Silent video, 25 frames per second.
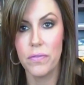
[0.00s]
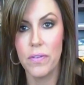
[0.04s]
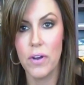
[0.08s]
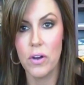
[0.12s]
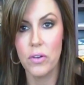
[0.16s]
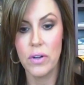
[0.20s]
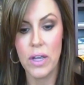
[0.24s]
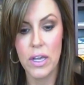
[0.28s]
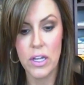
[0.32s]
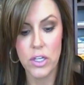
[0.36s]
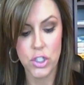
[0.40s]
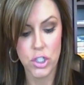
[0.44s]

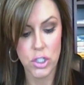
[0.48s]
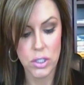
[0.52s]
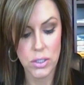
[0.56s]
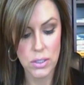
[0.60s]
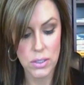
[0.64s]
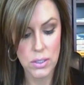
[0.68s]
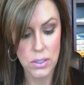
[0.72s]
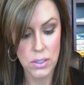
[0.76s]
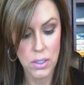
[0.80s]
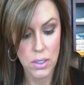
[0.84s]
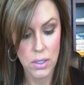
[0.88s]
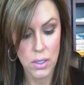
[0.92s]

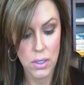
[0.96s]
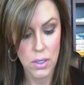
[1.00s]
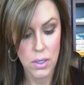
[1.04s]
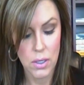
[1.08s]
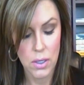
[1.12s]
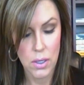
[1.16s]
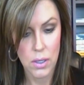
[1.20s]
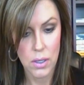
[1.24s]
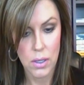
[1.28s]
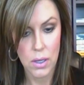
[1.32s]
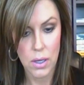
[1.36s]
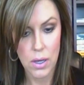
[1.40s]
foundations,
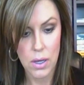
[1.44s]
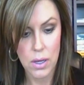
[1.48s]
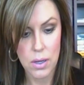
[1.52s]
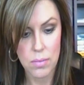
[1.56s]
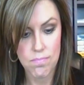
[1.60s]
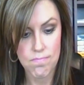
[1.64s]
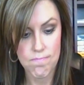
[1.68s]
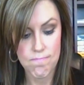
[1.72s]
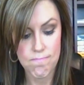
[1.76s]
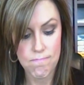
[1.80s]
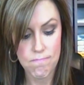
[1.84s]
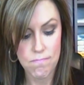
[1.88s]

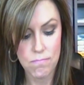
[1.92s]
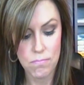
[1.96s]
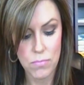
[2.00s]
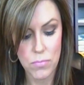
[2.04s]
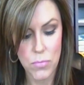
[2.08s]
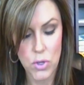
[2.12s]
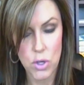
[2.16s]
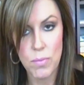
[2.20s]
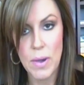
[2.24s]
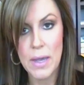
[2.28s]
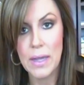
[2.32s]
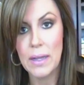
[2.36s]

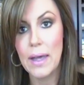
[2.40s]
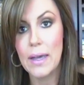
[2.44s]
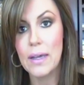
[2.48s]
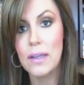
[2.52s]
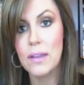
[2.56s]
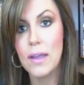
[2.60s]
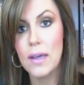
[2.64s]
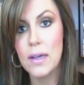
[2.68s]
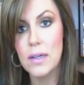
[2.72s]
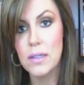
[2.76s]
you may like